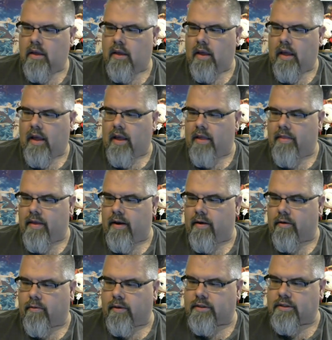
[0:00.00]
And
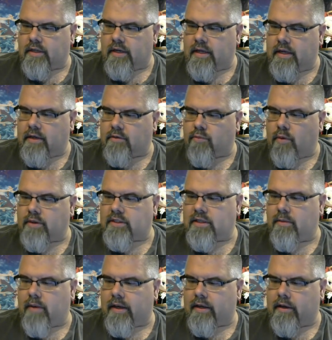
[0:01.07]
their question is, what
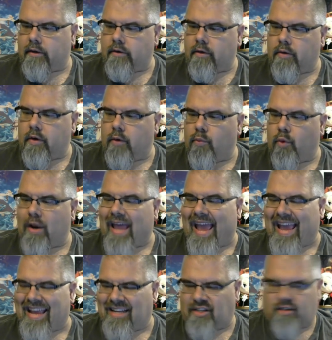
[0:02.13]
CYL unit would
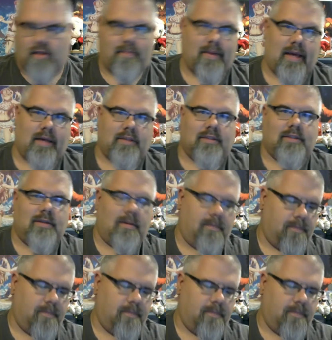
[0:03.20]
age the best?